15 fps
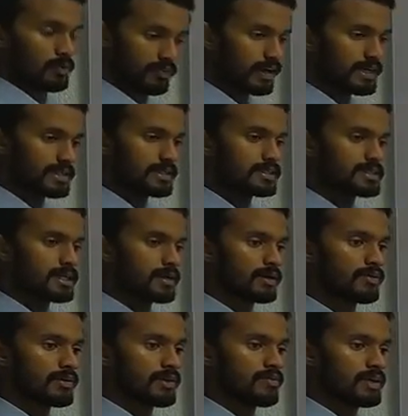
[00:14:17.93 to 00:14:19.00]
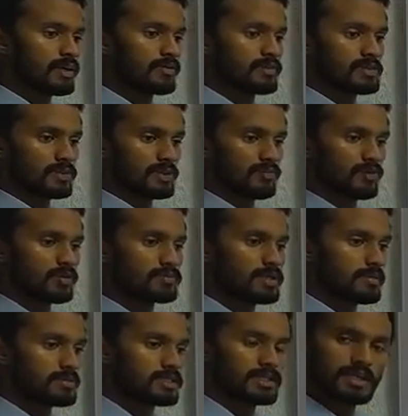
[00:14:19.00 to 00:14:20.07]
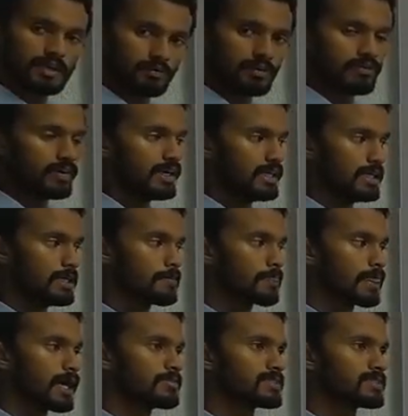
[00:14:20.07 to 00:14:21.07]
to find the center of gravity of this uniform semicircular wire,